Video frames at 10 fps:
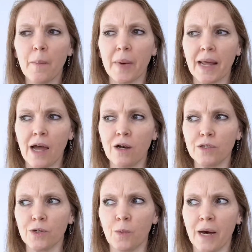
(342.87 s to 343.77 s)
but I
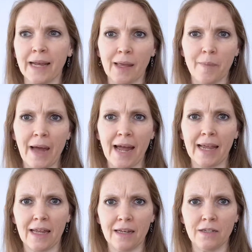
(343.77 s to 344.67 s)
also want to get
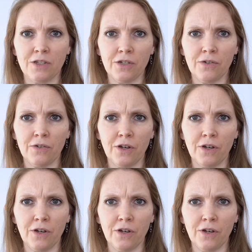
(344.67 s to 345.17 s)
back into